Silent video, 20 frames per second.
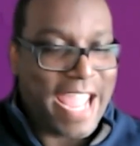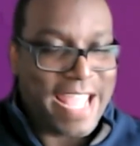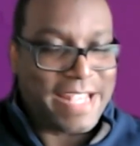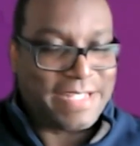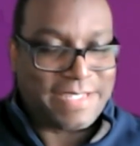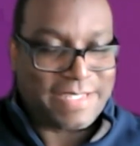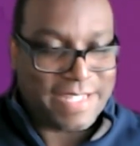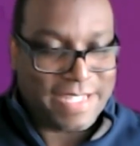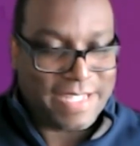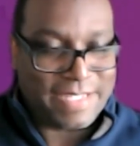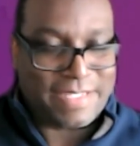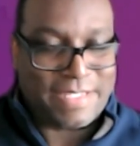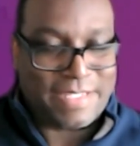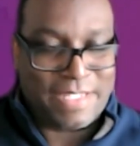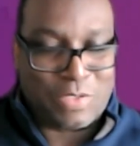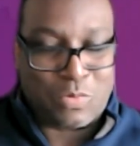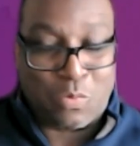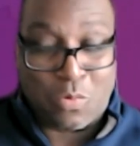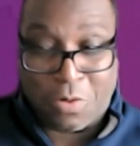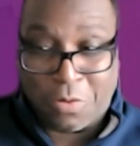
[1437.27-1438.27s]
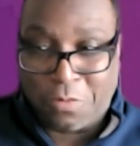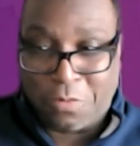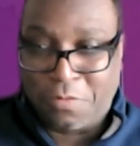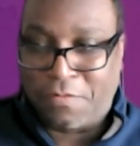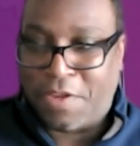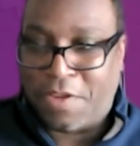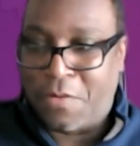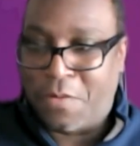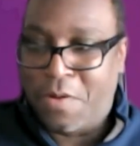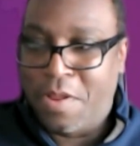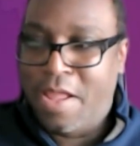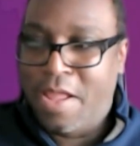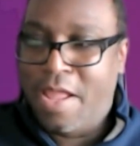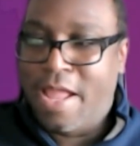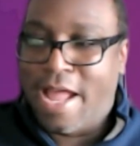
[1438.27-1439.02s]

has this worldview,